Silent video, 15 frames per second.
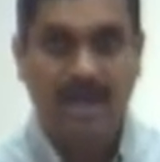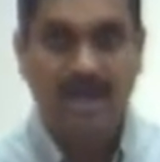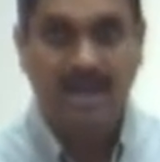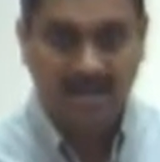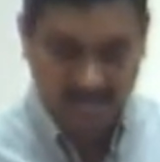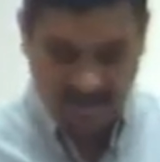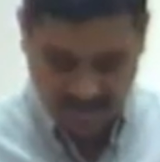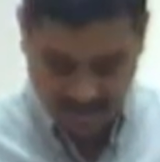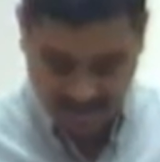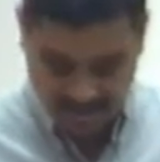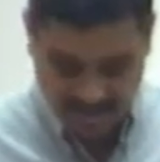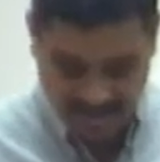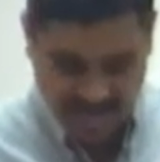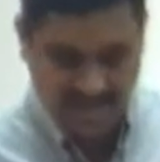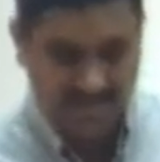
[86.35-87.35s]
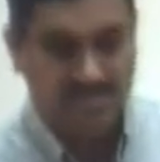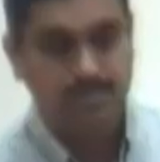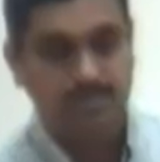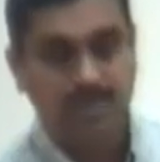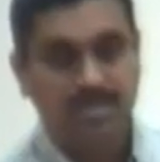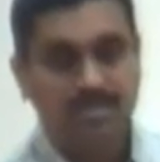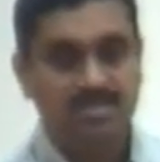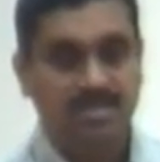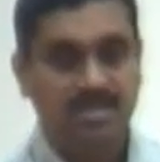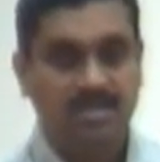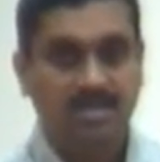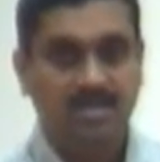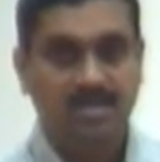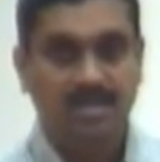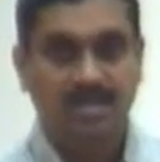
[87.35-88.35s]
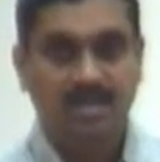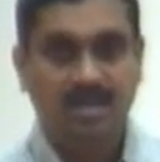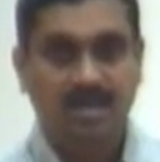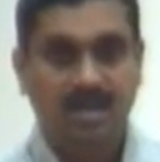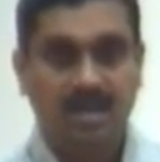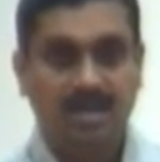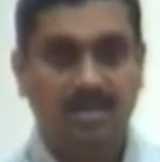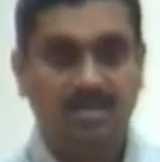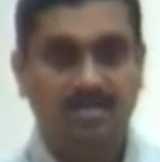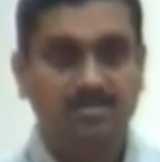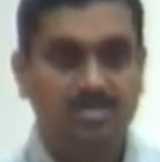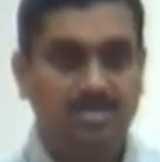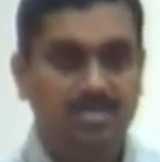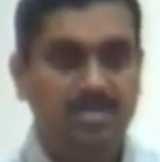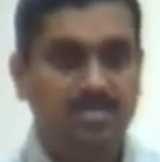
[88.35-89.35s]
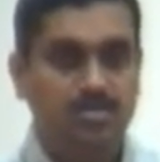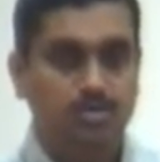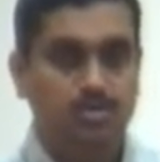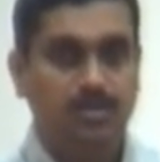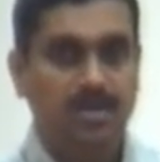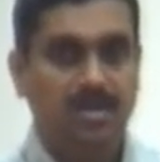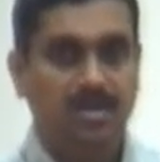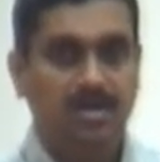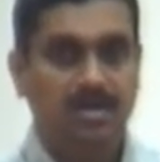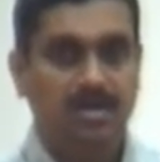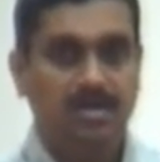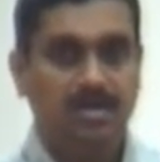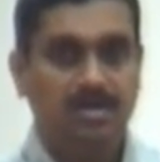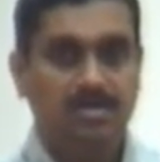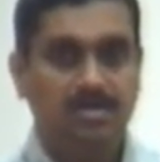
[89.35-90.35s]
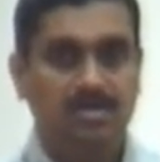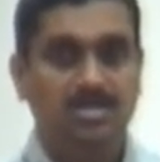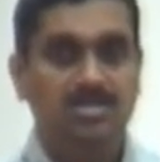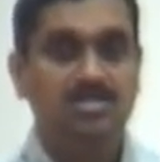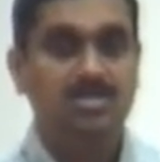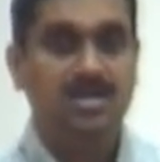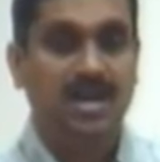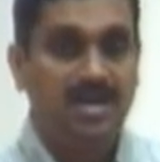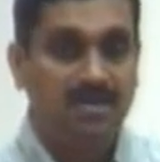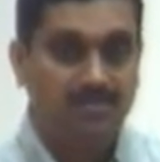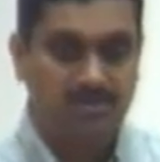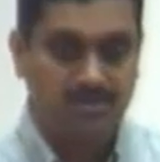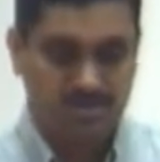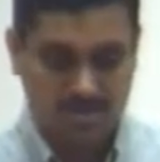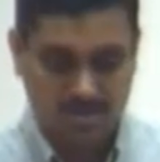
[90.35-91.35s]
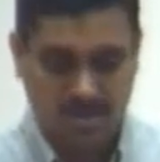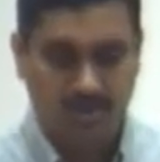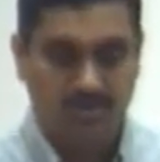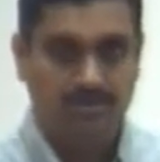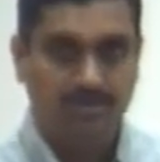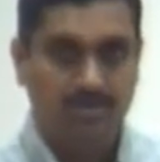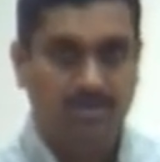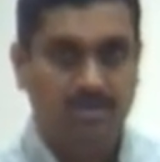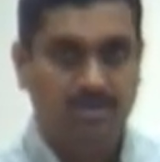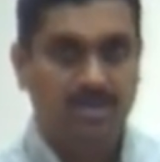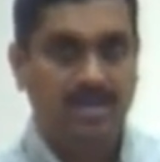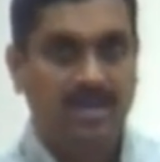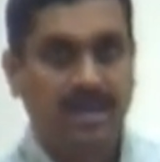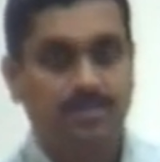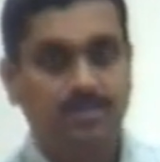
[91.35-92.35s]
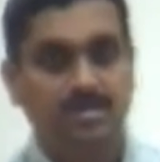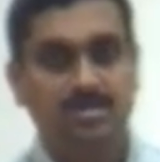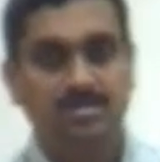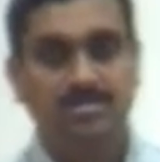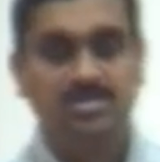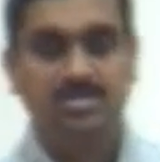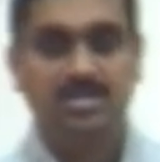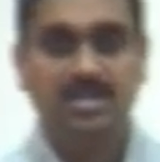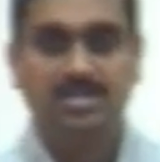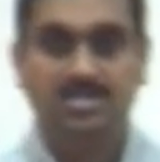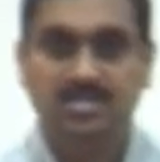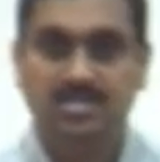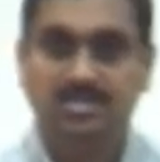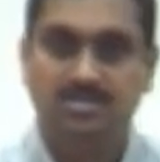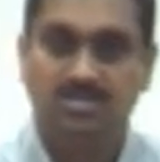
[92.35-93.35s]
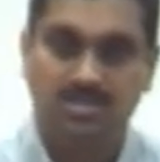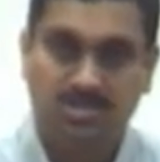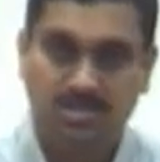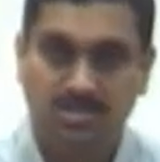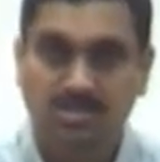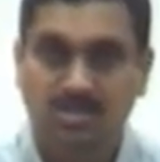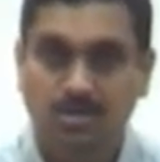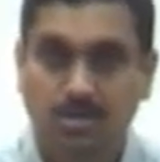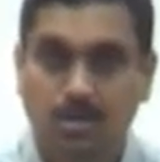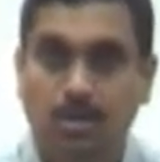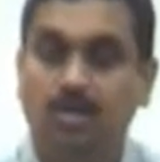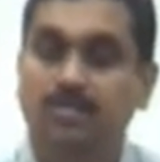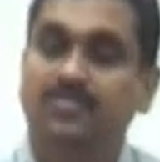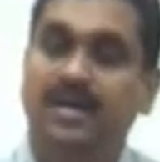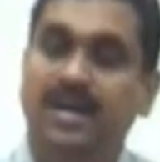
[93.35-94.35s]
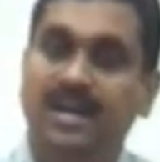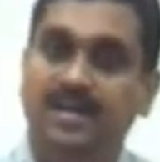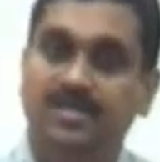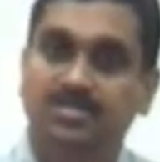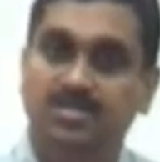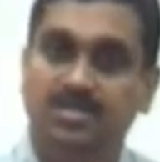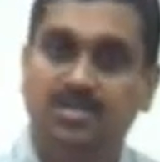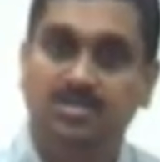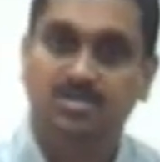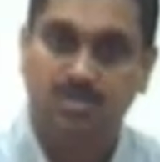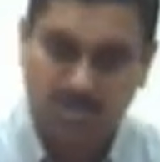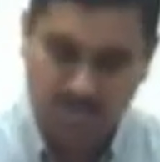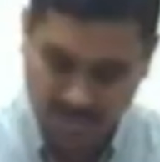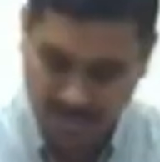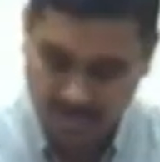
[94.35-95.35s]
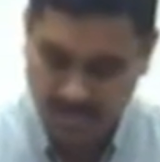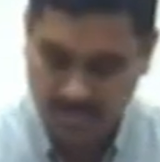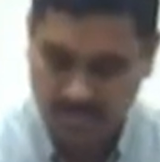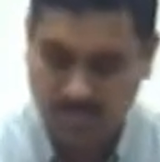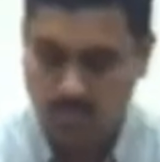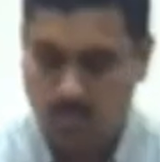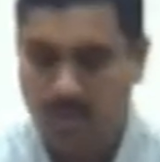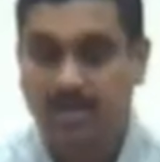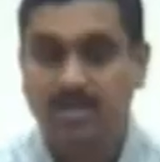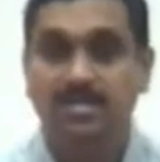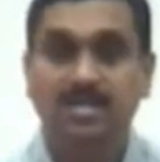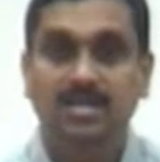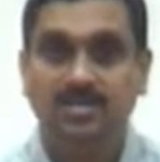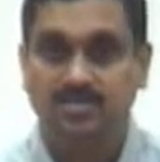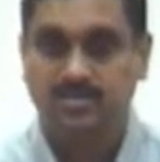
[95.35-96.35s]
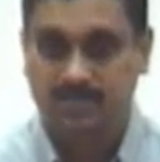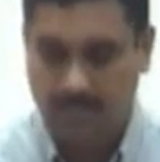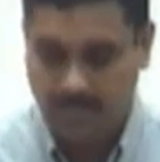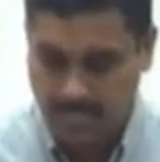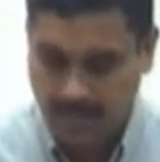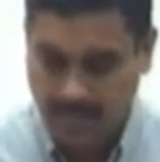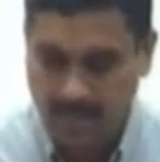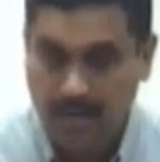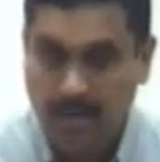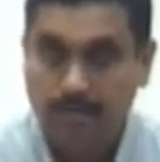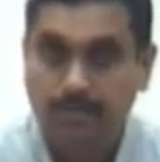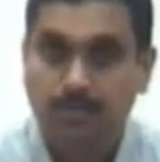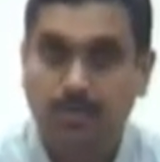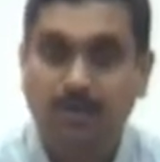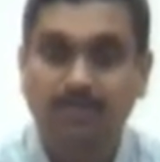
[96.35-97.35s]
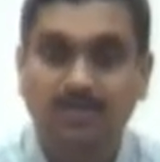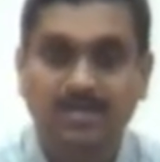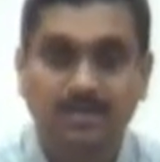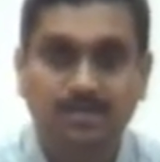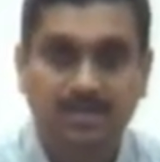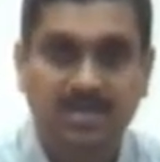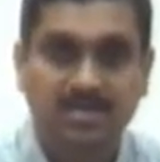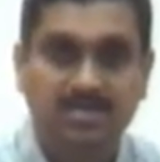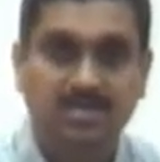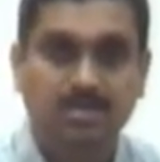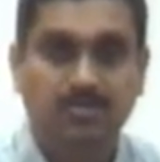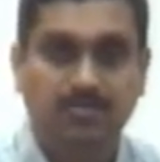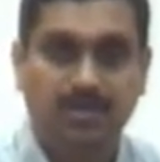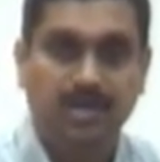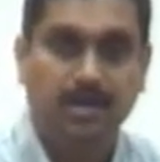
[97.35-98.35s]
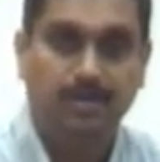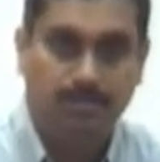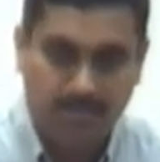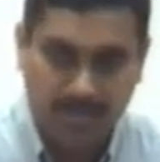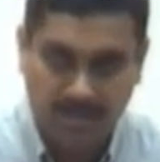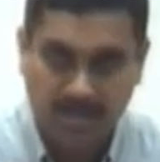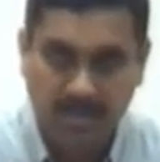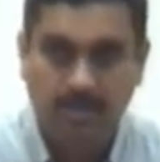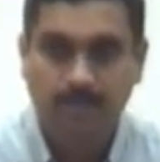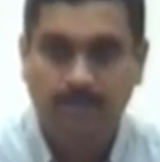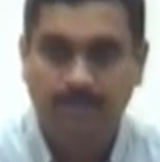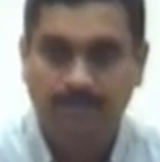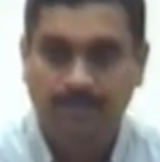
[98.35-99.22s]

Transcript: and tangibility are considered to be the drivers of the capital structure decision or financing decision. But what are these? Profitability of a company